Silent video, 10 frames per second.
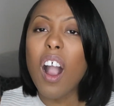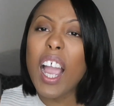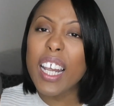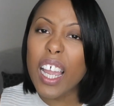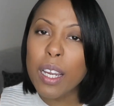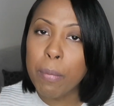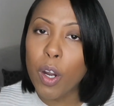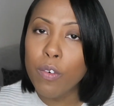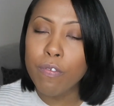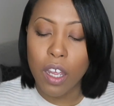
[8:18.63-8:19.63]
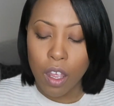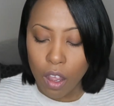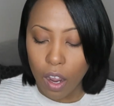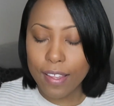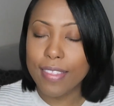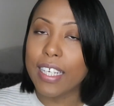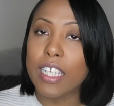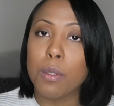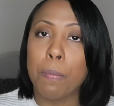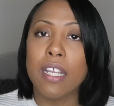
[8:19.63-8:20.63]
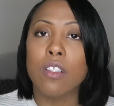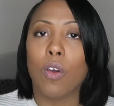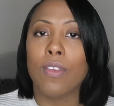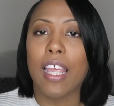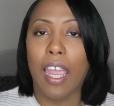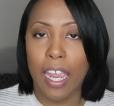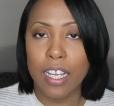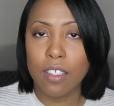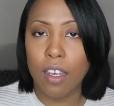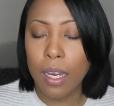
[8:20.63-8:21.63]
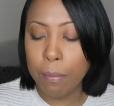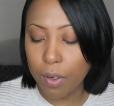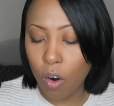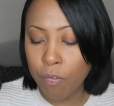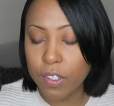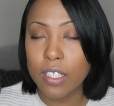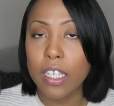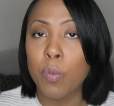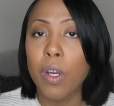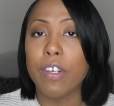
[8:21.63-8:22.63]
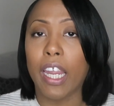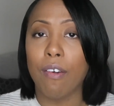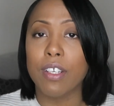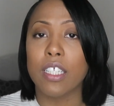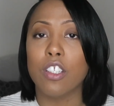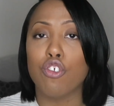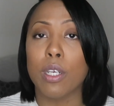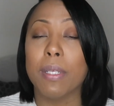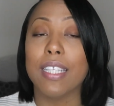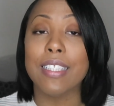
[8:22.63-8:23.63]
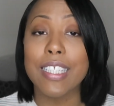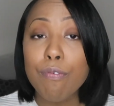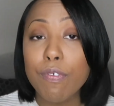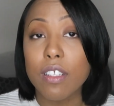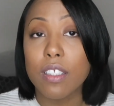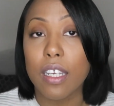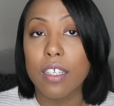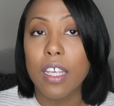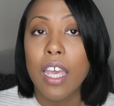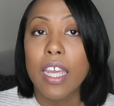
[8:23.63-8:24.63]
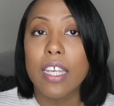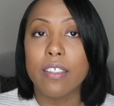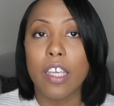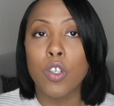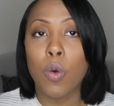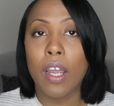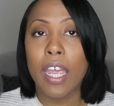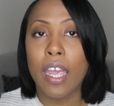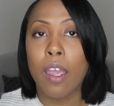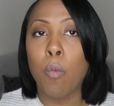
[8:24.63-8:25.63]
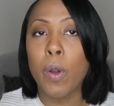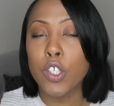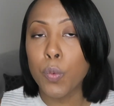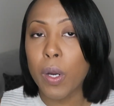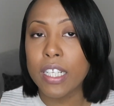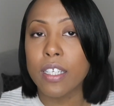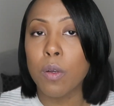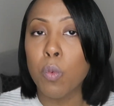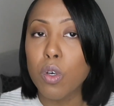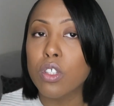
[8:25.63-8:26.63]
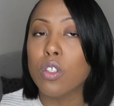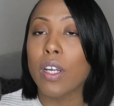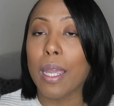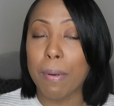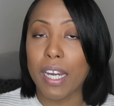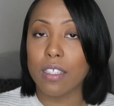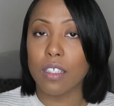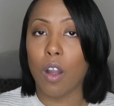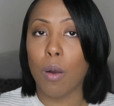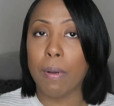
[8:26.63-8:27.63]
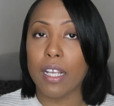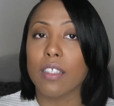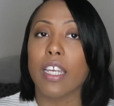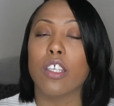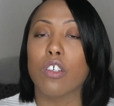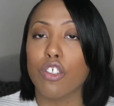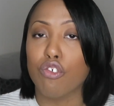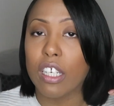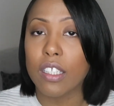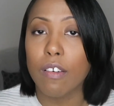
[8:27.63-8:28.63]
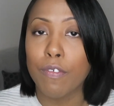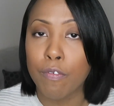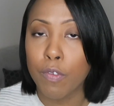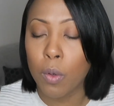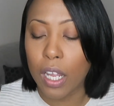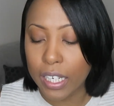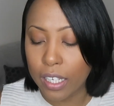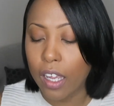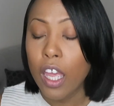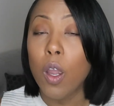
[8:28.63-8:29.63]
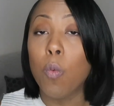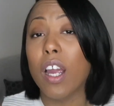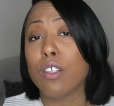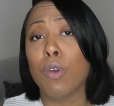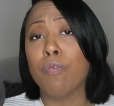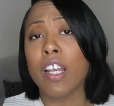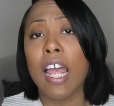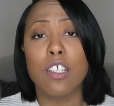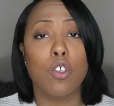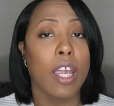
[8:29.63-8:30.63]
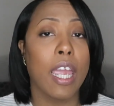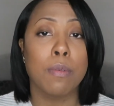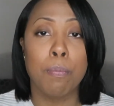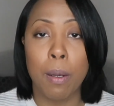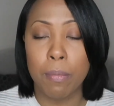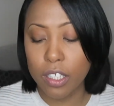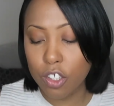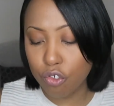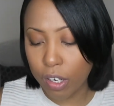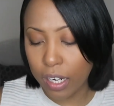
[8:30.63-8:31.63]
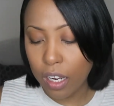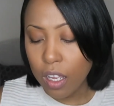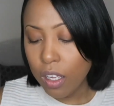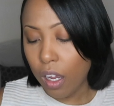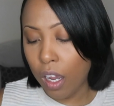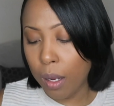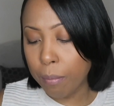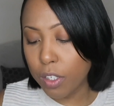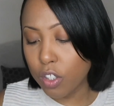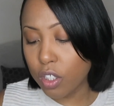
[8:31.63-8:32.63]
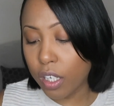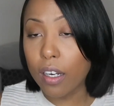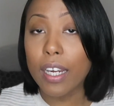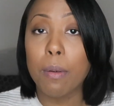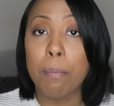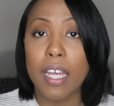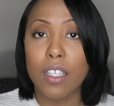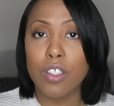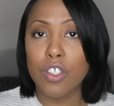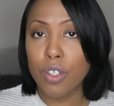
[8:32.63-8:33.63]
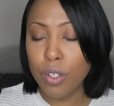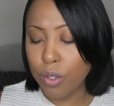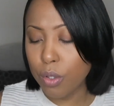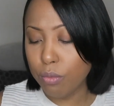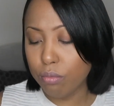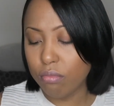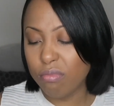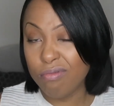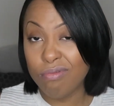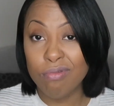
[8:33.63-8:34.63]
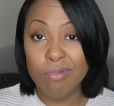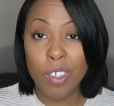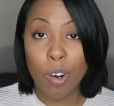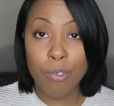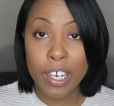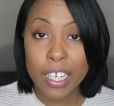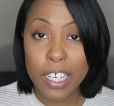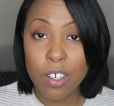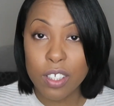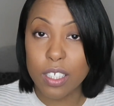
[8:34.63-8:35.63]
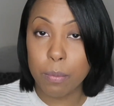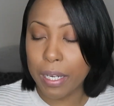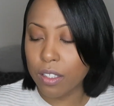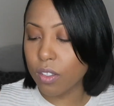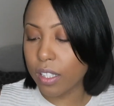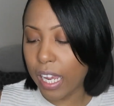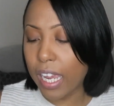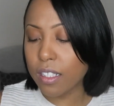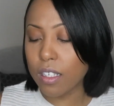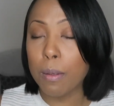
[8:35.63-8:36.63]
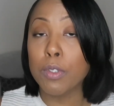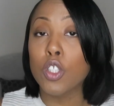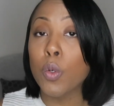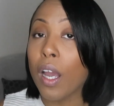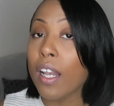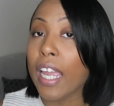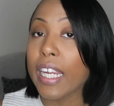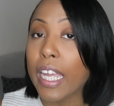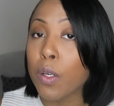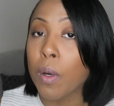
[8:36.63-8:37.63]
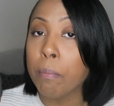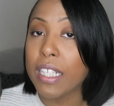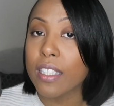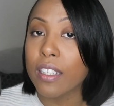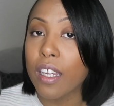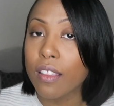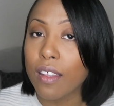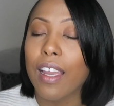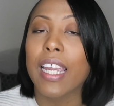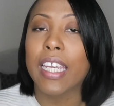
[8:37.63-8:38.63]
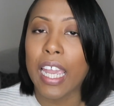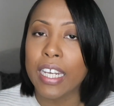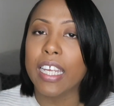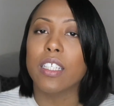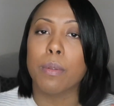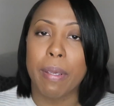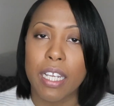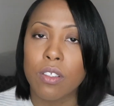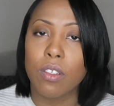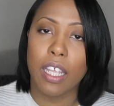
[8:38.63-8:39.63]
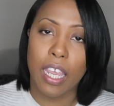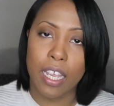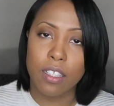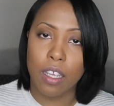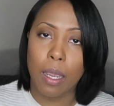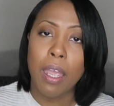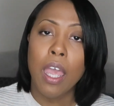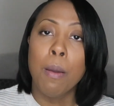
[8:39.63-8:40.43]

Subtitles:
I like both. I think it depends on the hair type. Obviously, with a keratin treatment, the difference is that your hair, when you wet it, will still get back its curl pattern, and you can straighten it if you feel like it. Whereas with relaxer, your hair is permanently straight. Can I compare the two? Not really, because it depends on the hair type. Do I like anyone better than the other? Again, it depends on the hair type.